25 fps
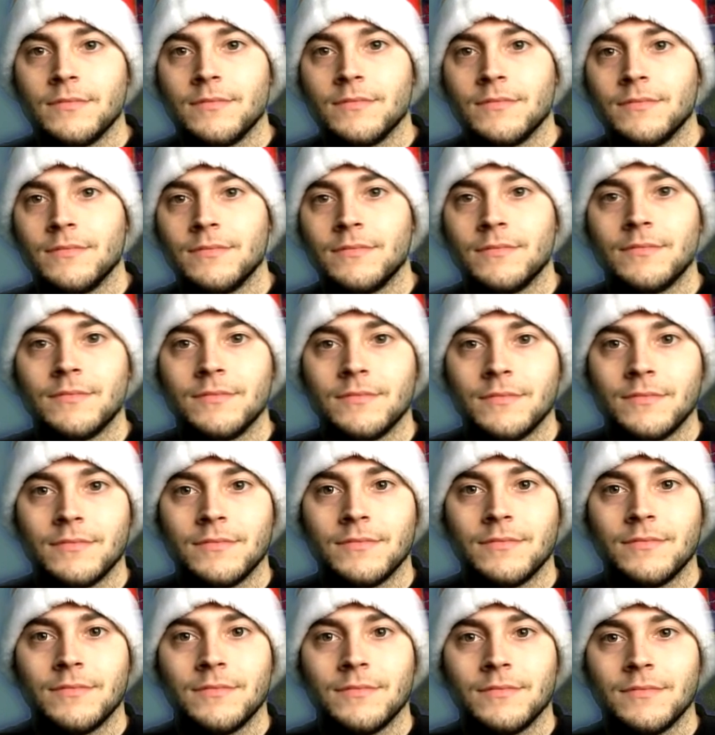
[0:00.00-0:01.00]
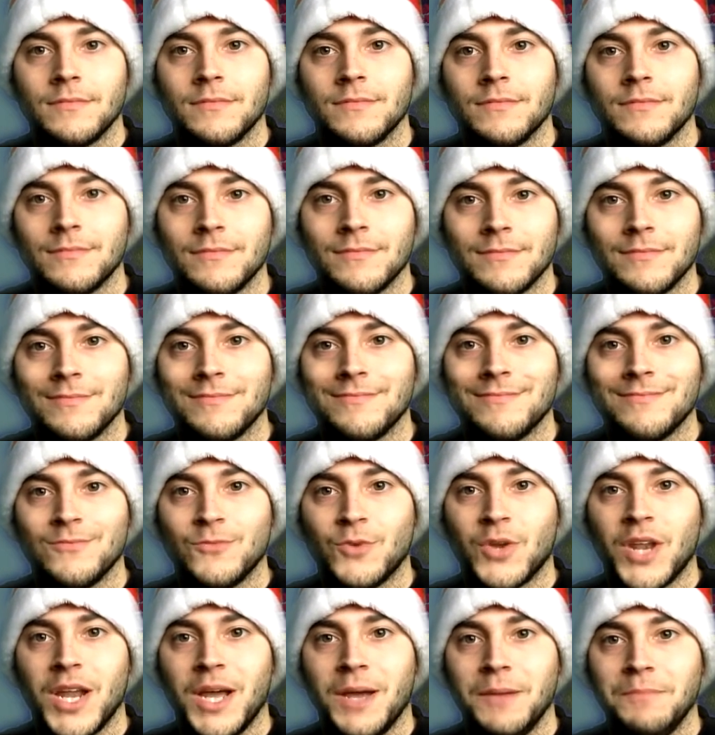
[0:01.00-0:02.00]

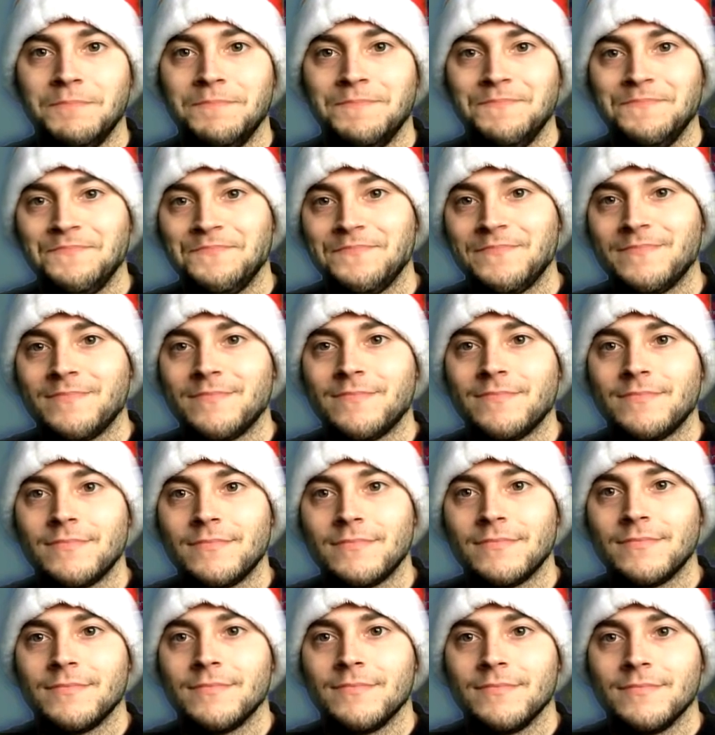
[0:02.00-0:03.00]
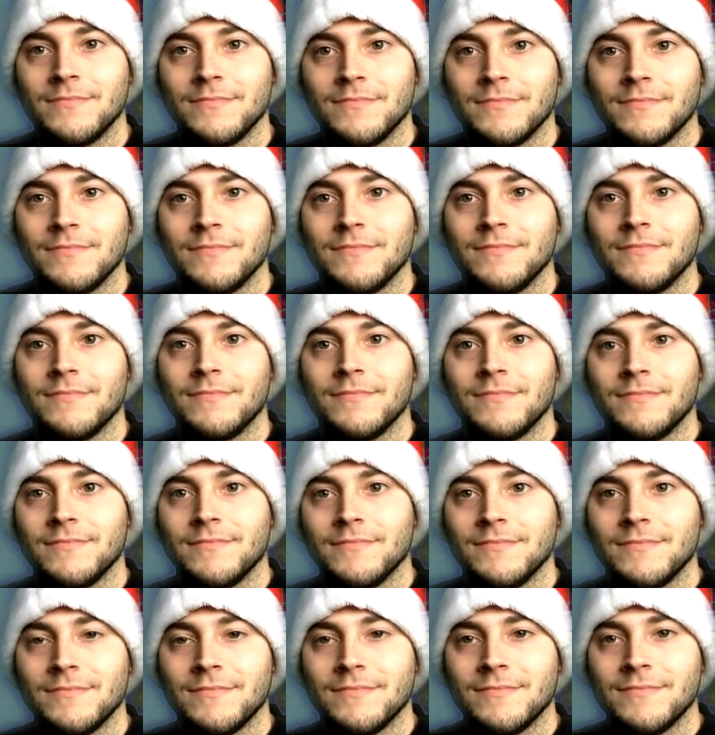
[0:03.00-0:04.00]

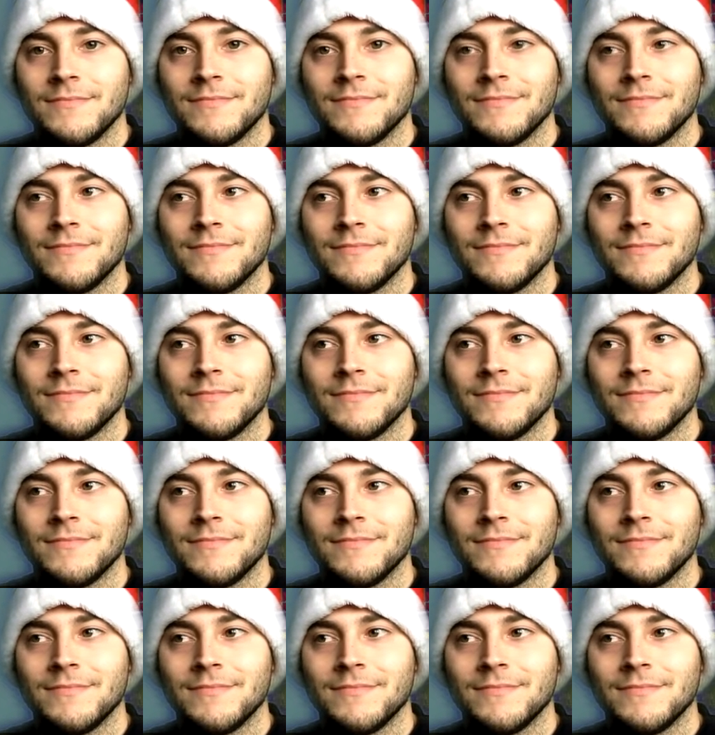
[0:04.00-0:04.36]
(not speaking)